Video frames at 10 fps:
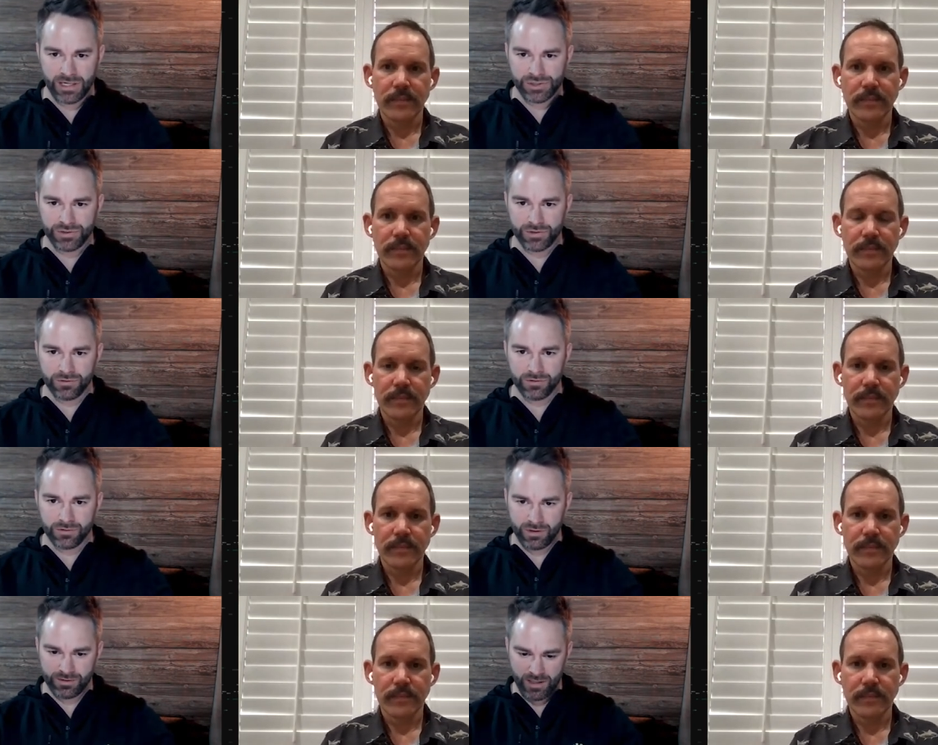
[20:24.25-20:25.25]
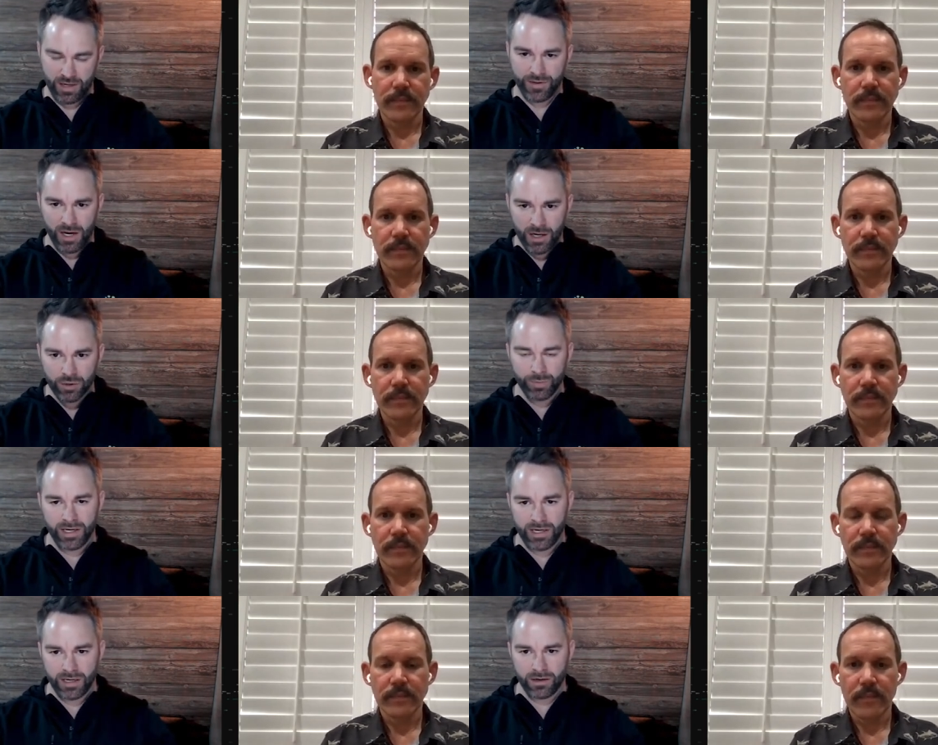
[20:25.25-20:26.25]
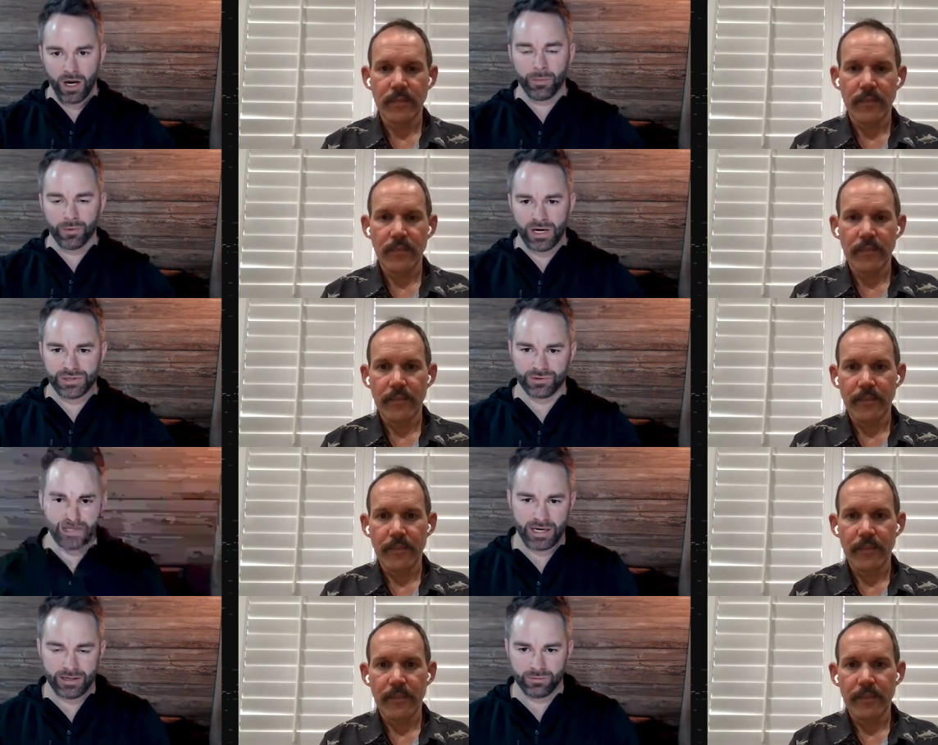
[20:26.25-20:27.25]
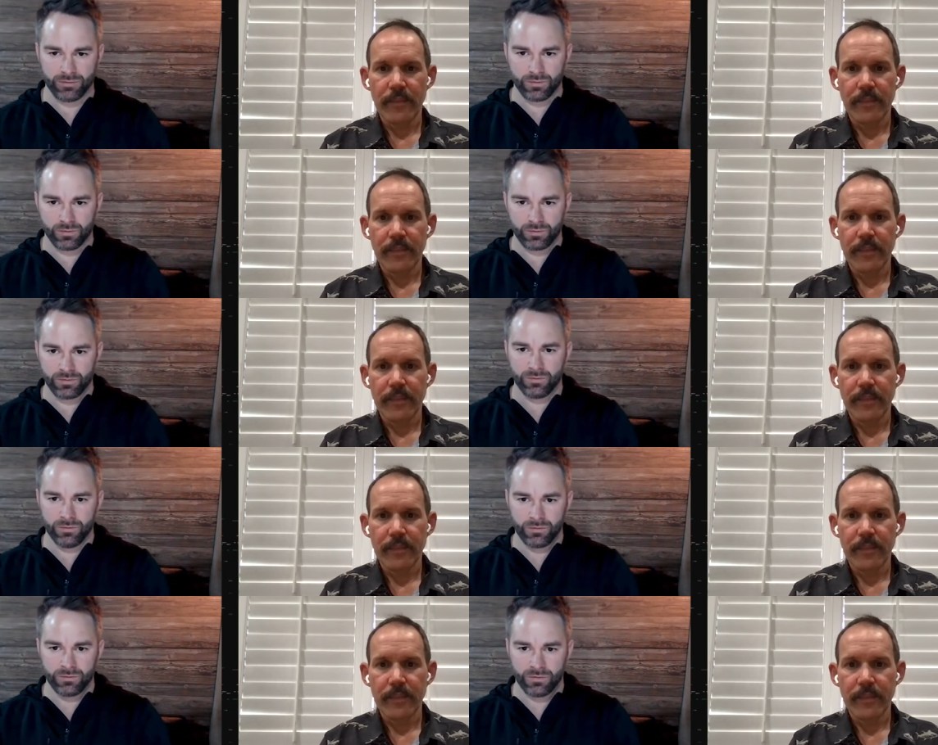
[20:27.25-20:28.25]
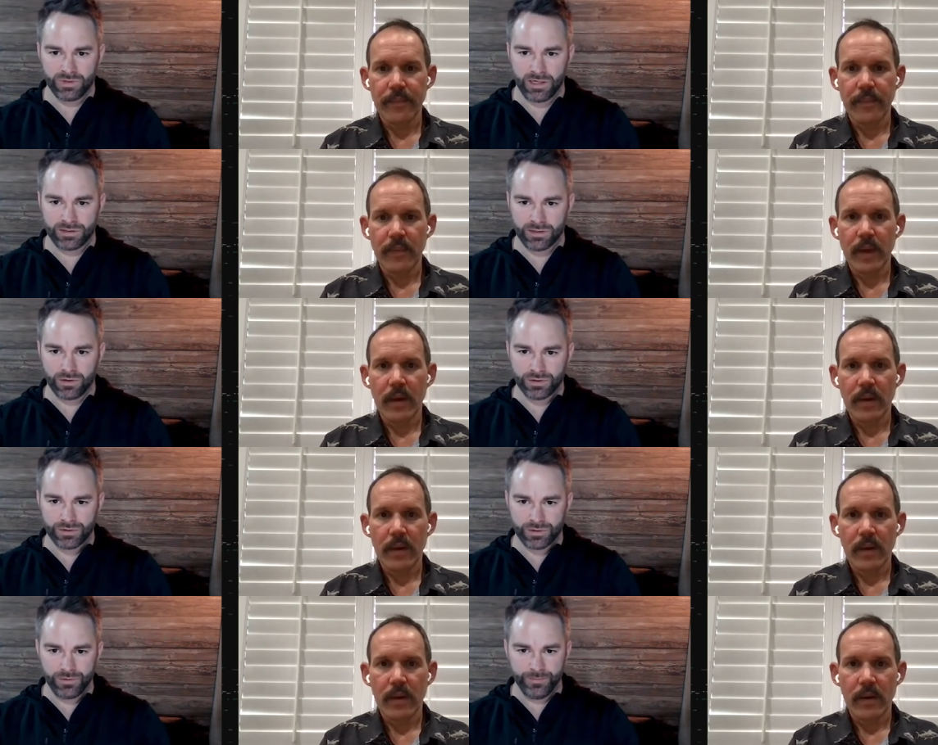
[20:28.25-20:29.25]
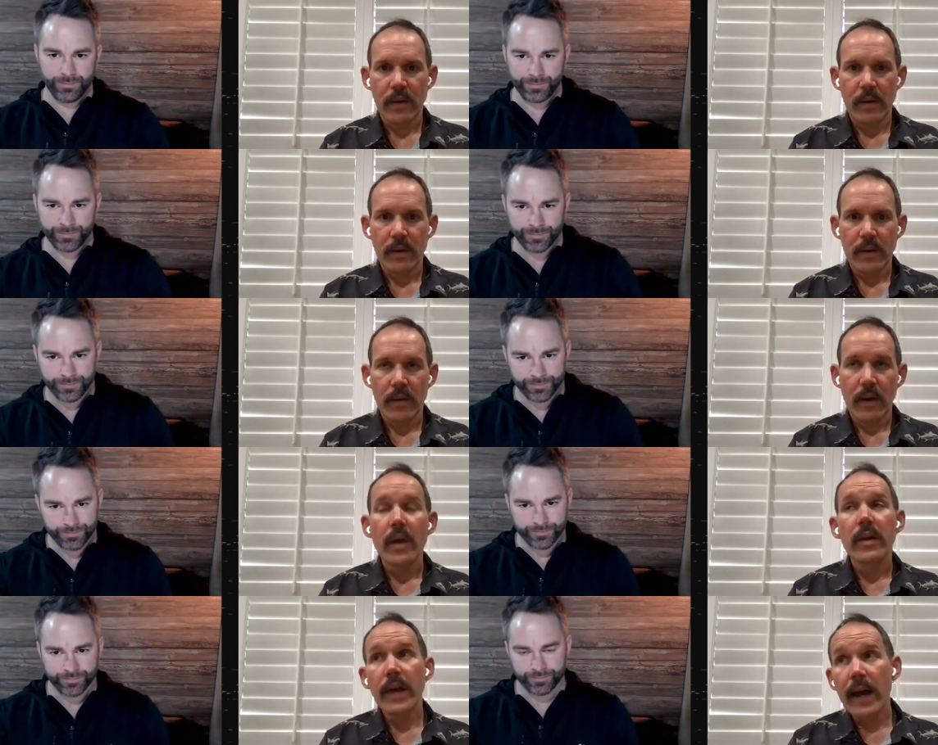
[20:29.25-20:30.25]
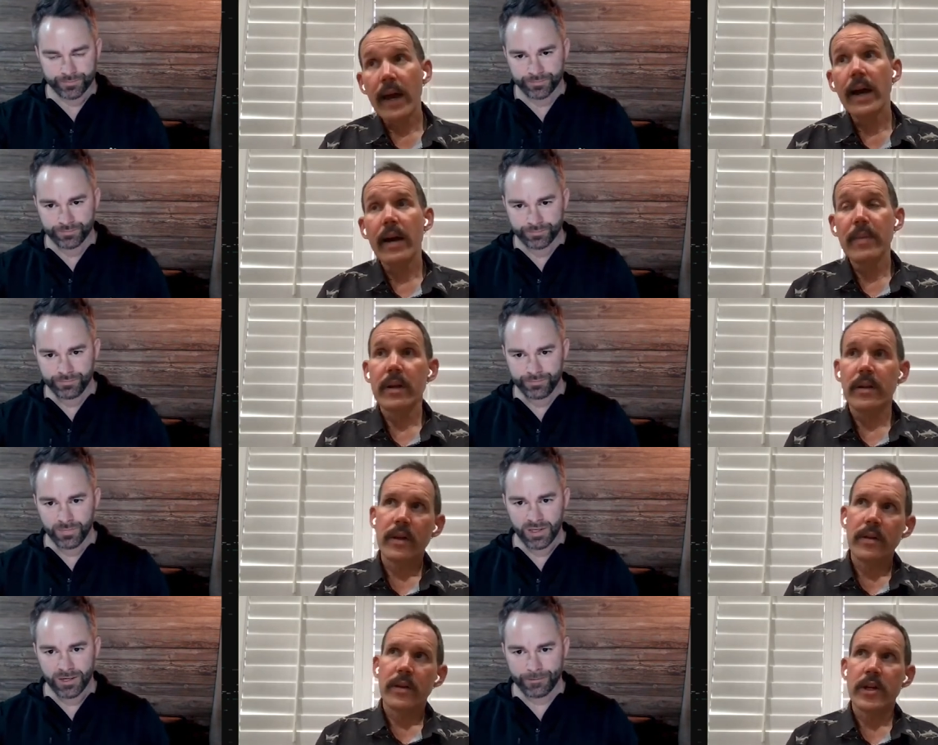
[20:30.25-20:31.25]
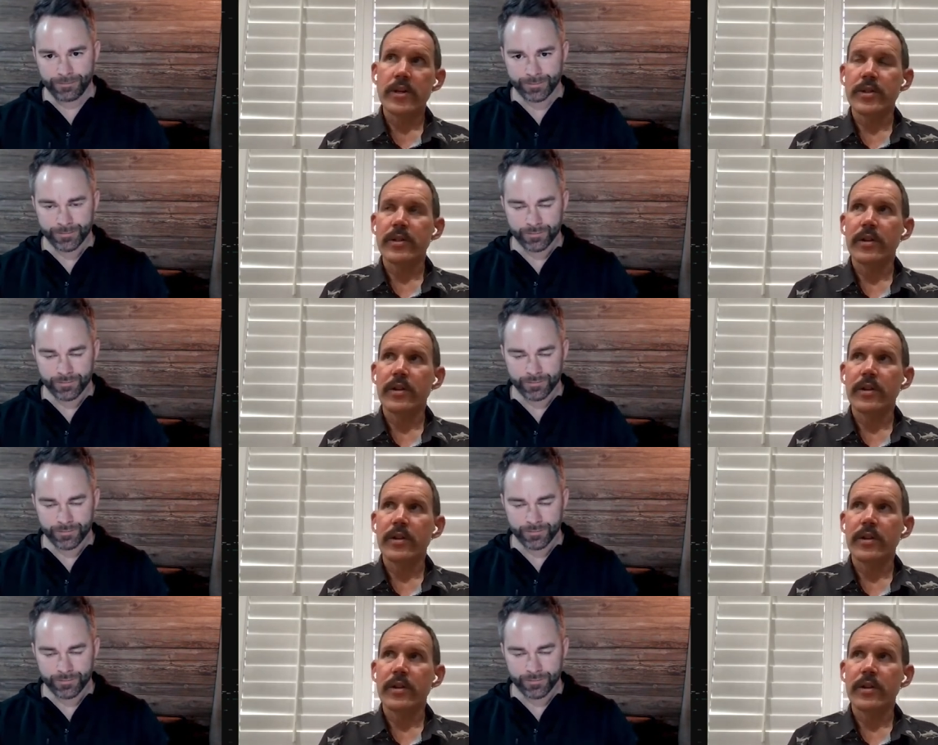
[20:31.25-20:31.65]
Speaker 1: issue, the underpinning operational data. Is that also true?
Speaker 2: Yeah, I mean, there's